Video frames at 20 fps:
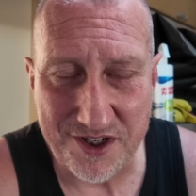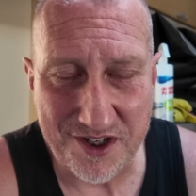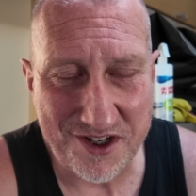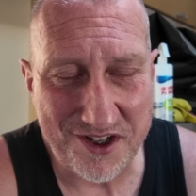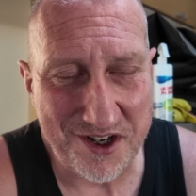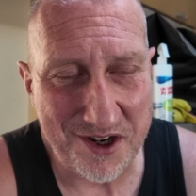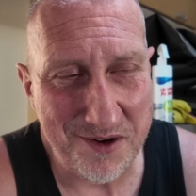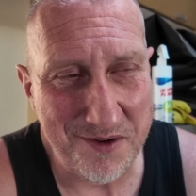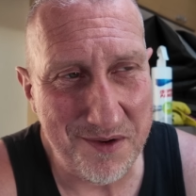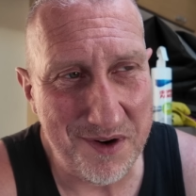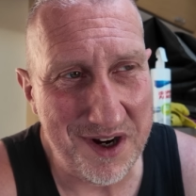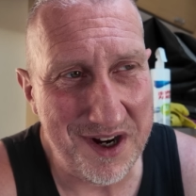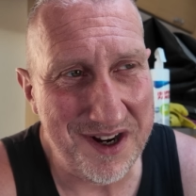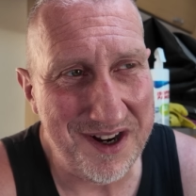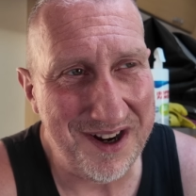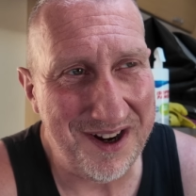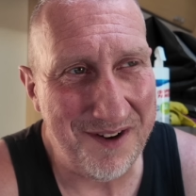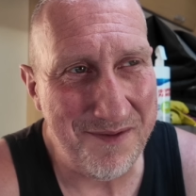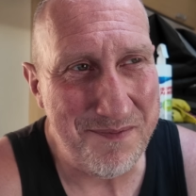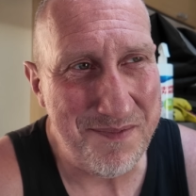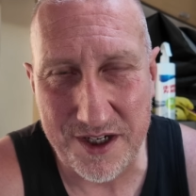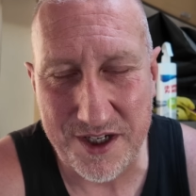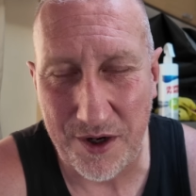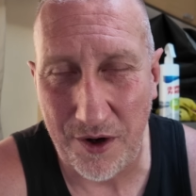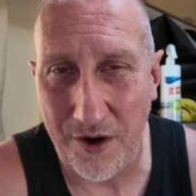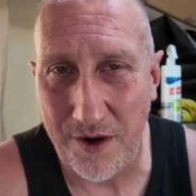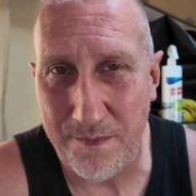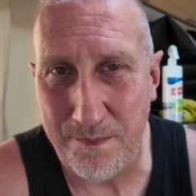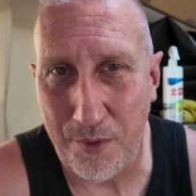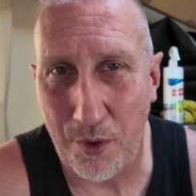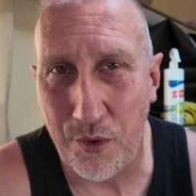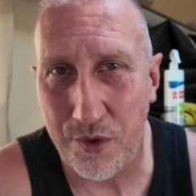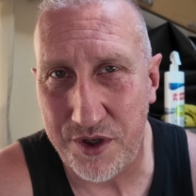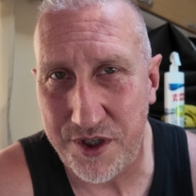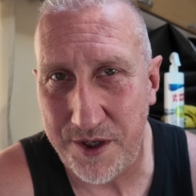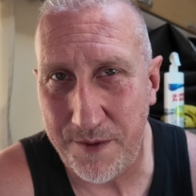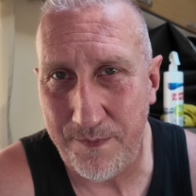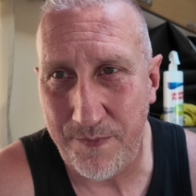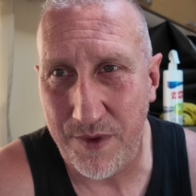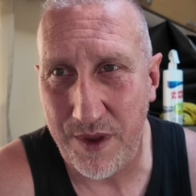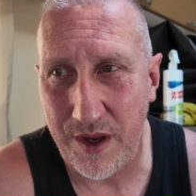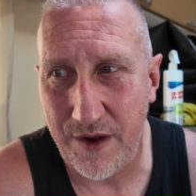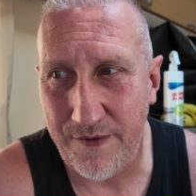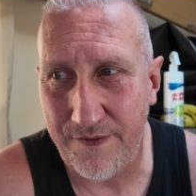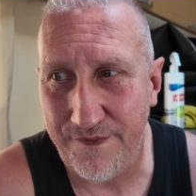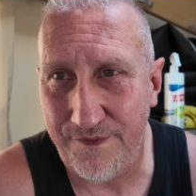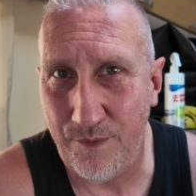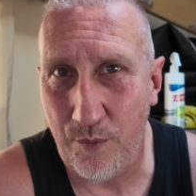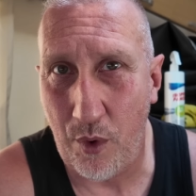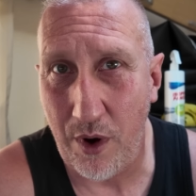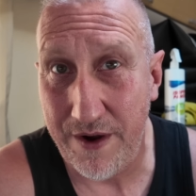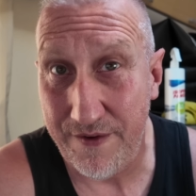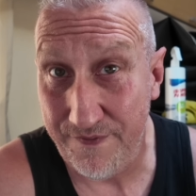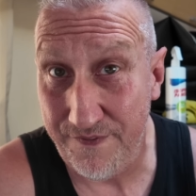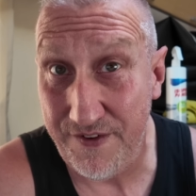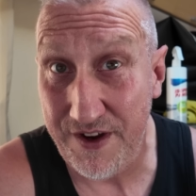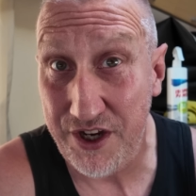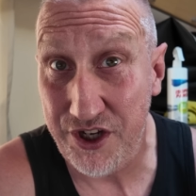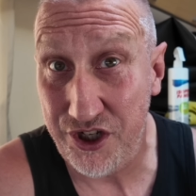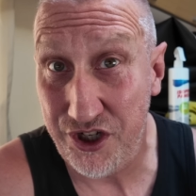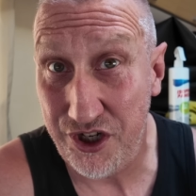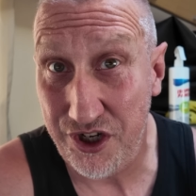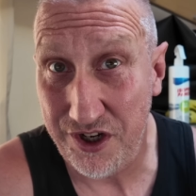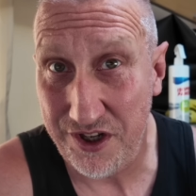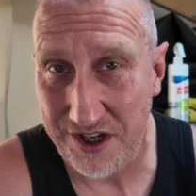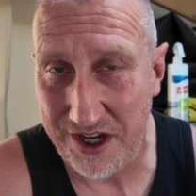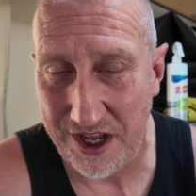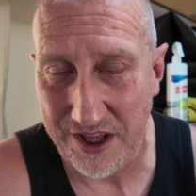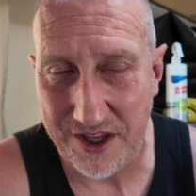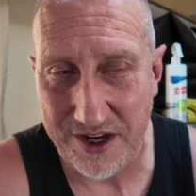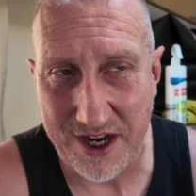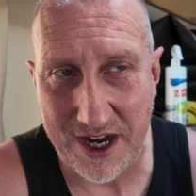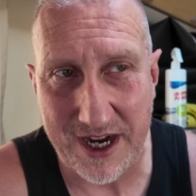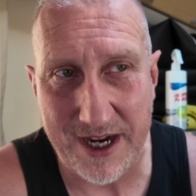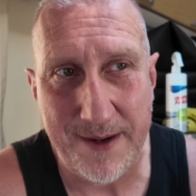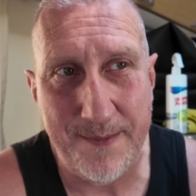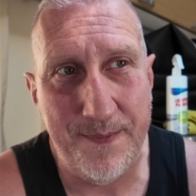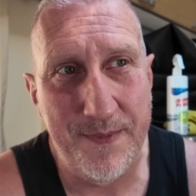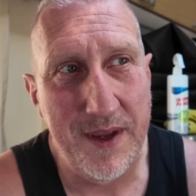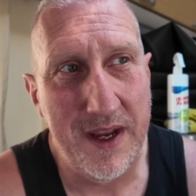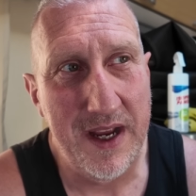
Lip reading: So I bought some white fish the other day,